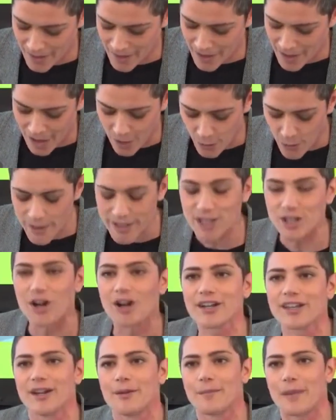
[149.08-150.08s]
Are we
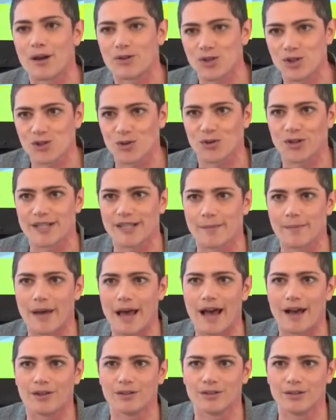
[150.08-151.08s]
talking about stories
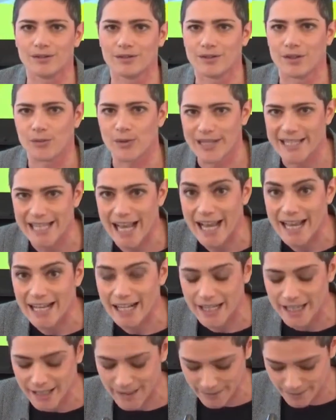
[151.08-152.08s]
about
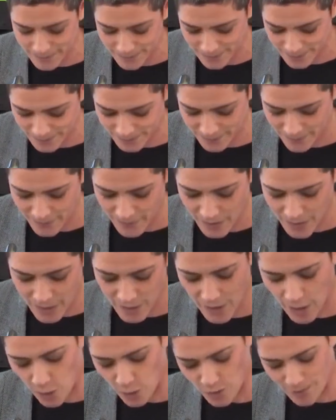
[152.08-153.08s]
recycling?
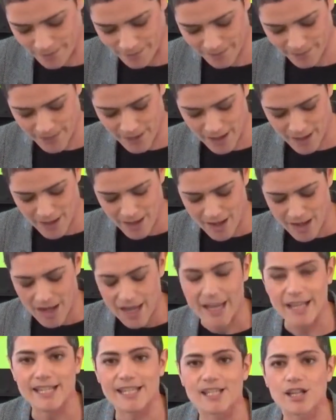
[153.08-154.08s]
No.
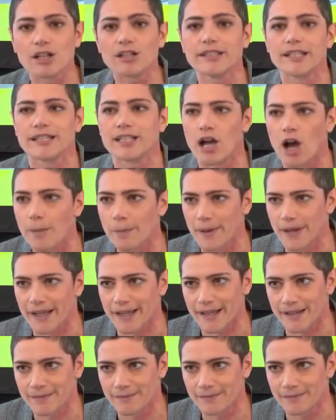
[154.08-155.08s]
It's not the
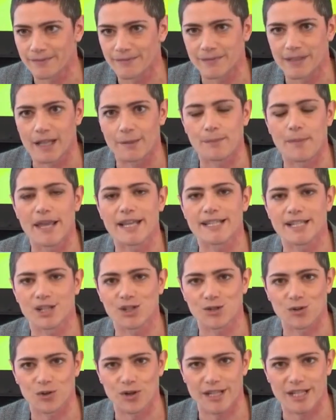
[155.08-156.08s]
topic that makes a
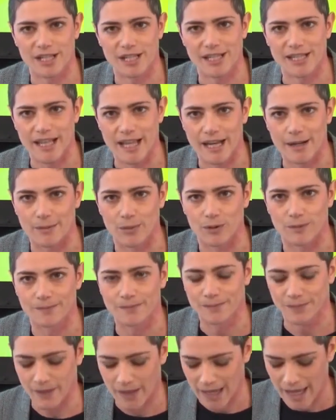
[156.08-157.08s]
story sustainable.
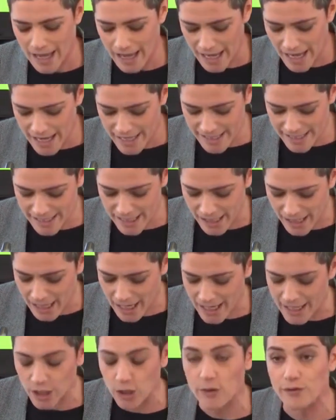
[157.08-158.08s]
It's the
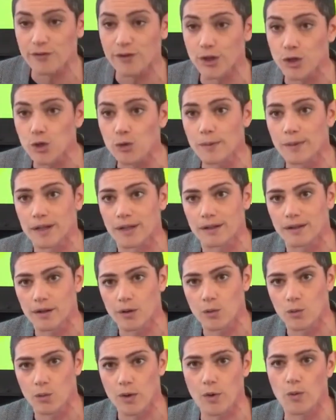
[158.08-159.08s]
kind of human
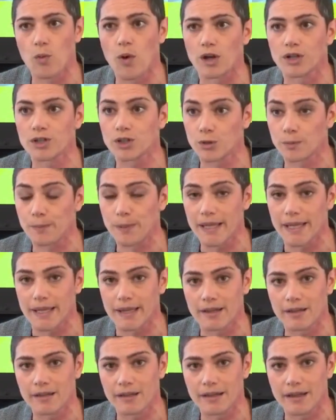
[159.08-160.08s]
we want to
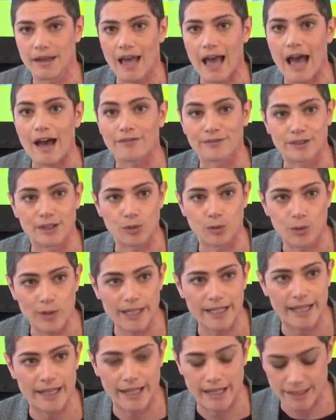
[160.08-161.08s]
be after
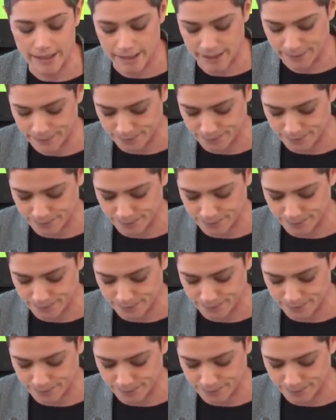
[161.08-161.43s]
reading it.